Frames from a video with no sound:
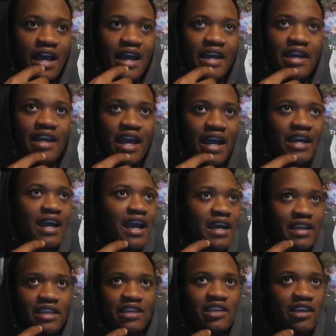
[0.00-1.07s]

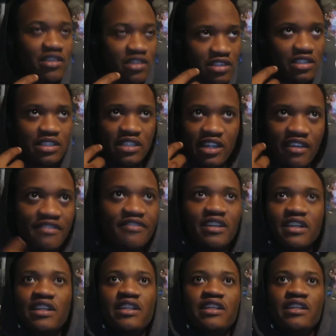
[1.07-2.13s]
I could
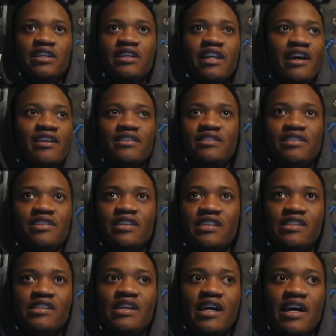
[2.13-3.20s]
definitely
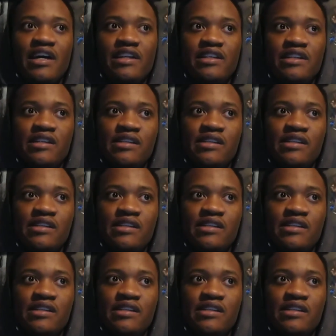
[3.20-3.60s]
guarantee that